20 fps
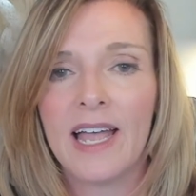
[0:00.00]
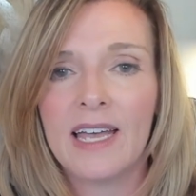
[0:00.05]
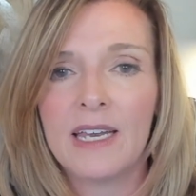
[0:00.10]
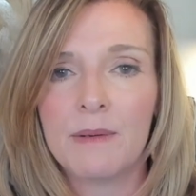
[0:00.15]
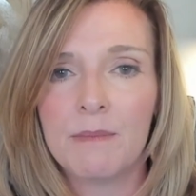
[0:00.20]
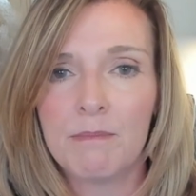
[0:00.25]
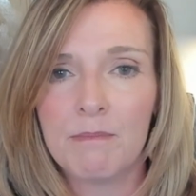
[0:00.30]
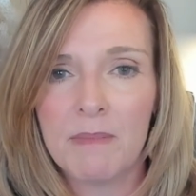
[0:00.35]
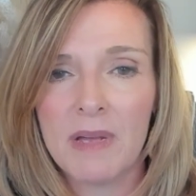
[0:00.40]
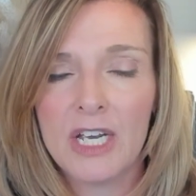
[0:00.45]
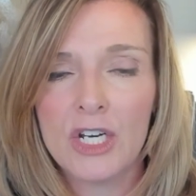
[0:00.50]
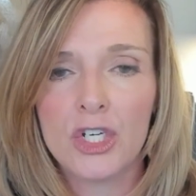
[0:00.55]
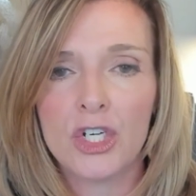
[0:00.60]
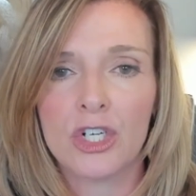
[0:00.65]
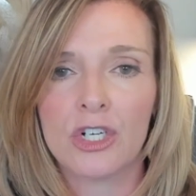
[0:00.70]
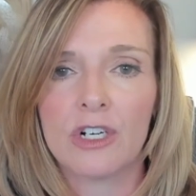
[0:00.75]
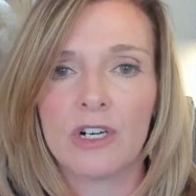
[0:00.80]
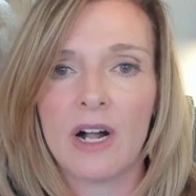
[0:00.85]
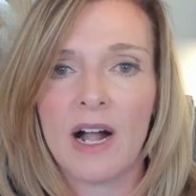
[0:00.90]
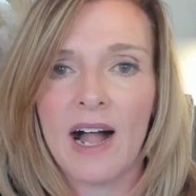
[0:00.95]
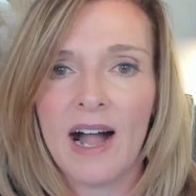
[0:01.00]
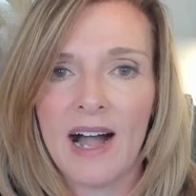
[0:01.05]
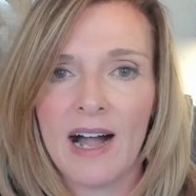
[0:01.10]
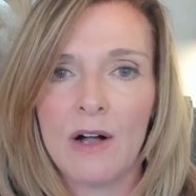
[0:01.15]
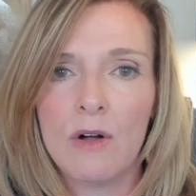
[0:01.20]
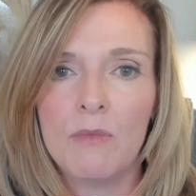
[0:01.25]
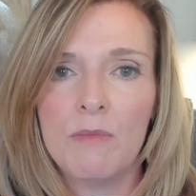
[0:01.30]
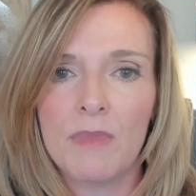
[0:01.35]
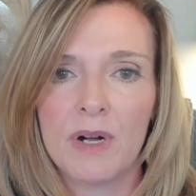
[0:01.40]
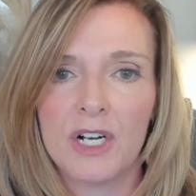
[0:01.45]
and measure
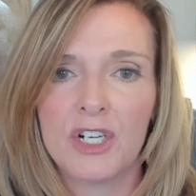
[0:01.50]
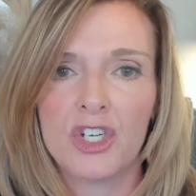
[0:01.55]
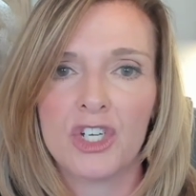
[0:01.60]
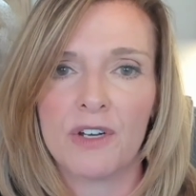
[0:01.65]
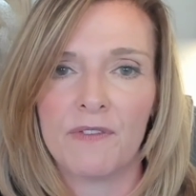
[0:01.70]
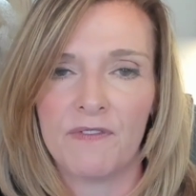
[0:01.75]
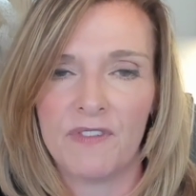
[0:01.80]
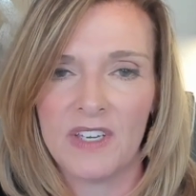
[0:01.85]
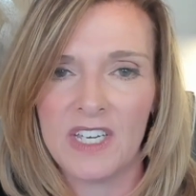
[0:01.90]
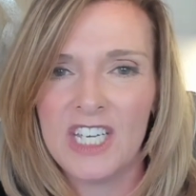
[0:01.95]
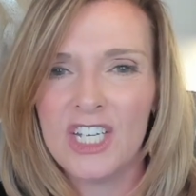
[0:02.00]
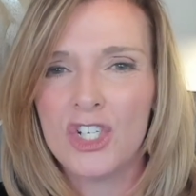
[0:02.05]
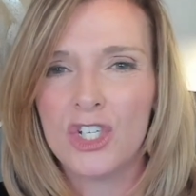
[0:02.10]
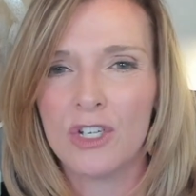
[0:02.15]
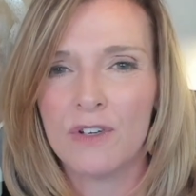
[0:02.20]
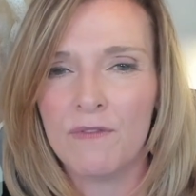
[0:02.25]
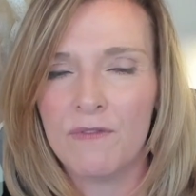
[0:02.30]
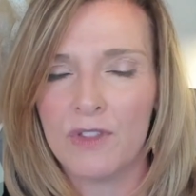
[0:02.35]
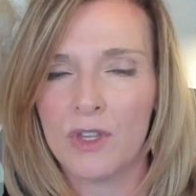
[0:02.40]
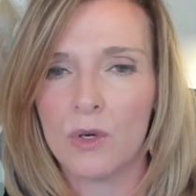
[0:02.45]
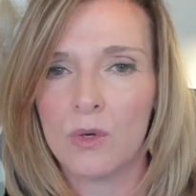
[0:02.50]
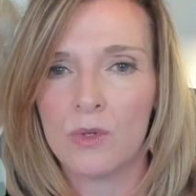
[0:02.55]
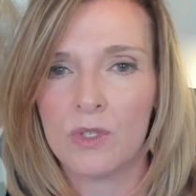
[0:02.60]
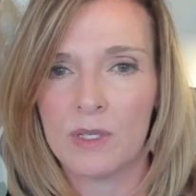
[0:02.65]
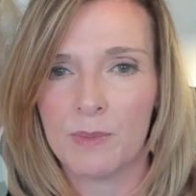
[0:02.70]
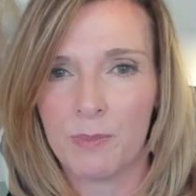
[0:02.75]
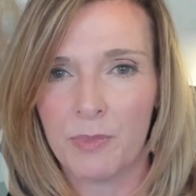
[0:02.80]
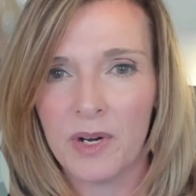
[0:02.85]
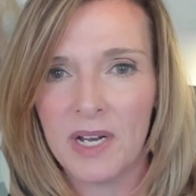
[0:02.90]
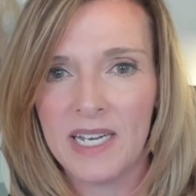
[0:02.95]
how much of each of
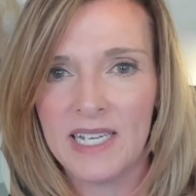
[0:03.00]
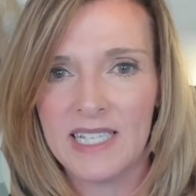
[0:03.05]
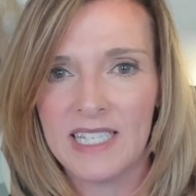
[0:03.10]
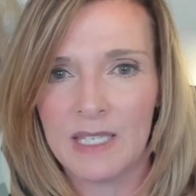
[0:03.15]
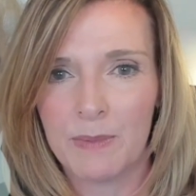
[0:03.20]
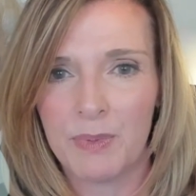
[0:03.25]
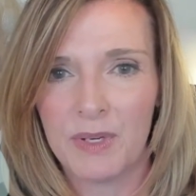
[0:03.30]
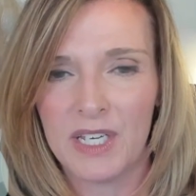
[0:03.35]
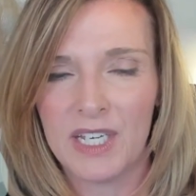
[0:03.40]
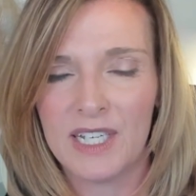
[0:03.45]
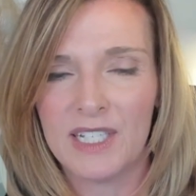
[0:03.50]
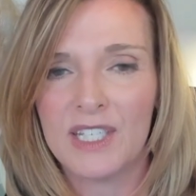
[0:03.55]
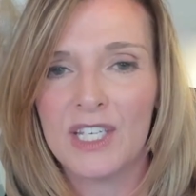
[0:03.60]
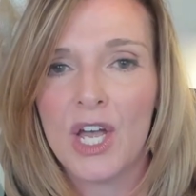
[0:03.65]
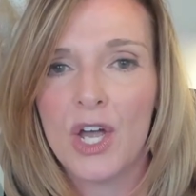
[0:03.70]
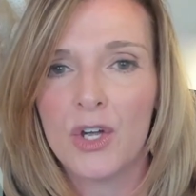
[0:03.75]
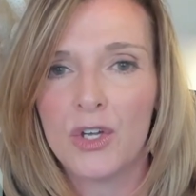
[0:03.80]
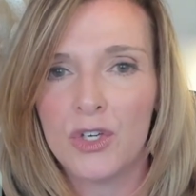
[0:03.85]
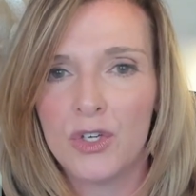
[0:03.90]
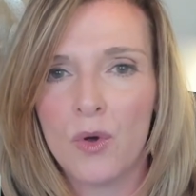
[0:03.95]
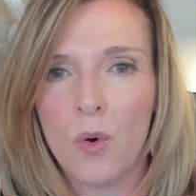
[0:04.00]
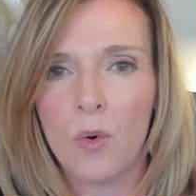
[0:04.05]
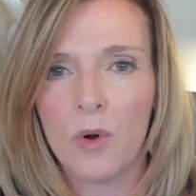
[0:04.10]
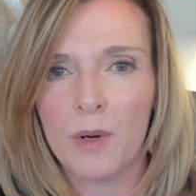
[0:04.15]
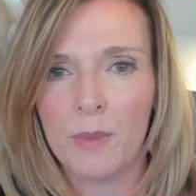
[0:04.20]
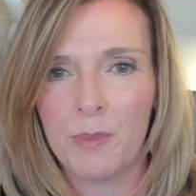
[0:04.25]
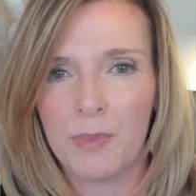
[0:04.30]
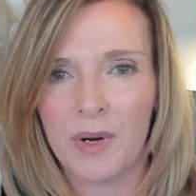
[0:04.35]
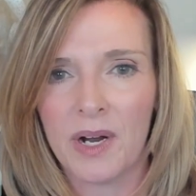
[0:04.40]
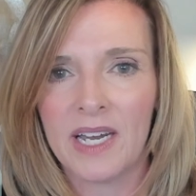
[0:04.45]
those brain speeds
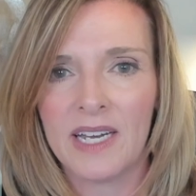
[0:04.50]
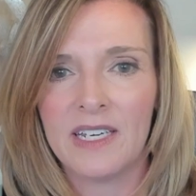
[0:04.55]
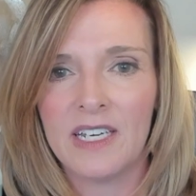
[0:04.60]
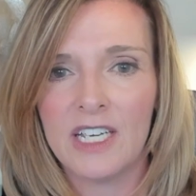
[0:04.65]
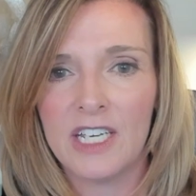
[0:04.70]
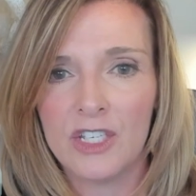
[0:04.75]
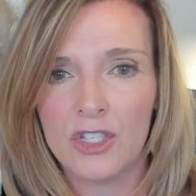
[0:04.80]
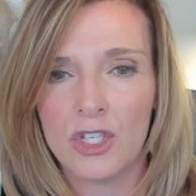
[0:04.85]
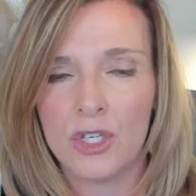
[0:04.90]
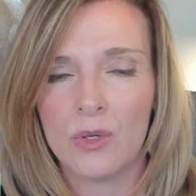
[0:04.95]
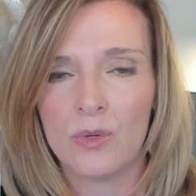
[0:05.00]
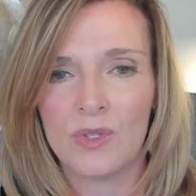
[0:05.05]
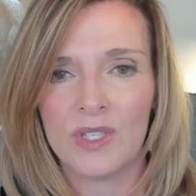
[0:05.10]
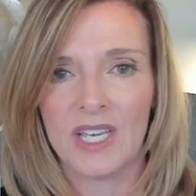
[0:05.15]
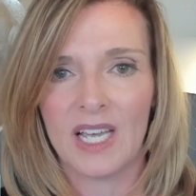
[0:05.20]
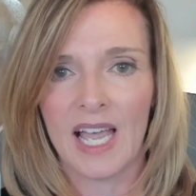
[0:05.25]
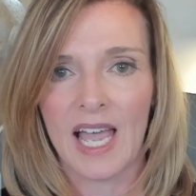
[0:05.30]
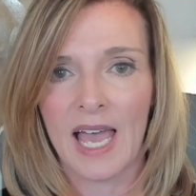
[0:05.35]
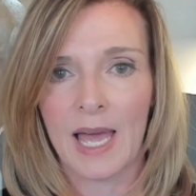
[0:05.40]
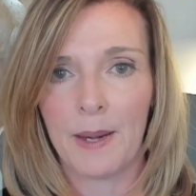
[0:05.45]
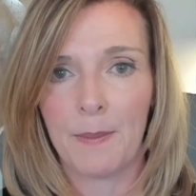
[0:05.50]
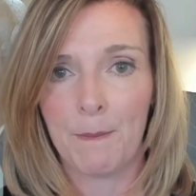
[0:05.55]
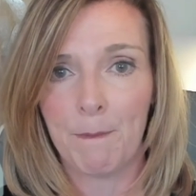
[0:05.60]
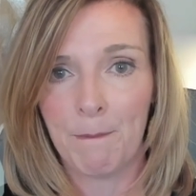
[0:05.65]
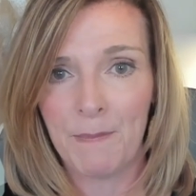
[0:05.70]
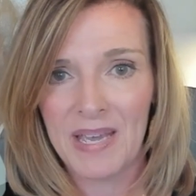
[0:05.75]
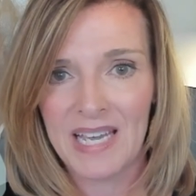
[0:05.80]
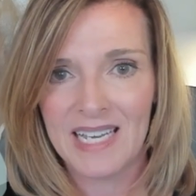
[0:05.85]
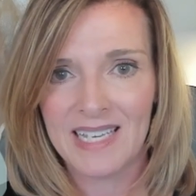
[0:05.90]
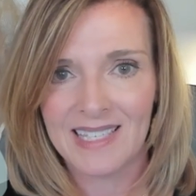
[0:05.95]
your brain is using
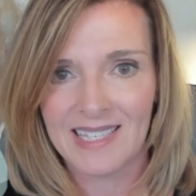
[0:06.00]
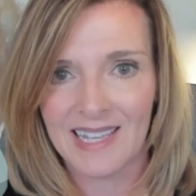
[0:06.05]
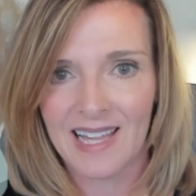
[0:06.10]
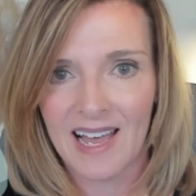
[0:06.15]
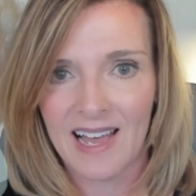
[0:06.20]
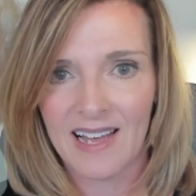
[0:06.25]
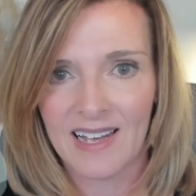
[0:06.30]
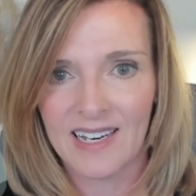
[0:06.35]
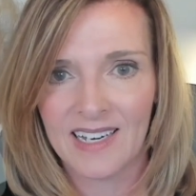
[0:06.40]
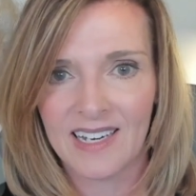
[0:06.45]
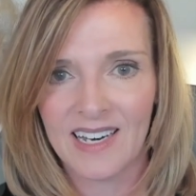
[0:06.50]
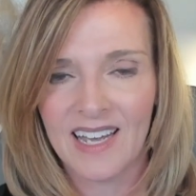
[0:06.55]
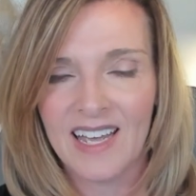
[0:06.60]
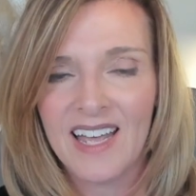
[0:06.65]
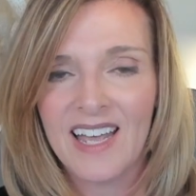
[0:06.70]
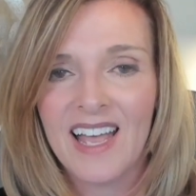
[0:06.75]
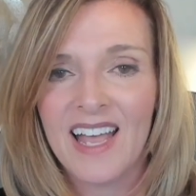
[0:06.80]
at baseline.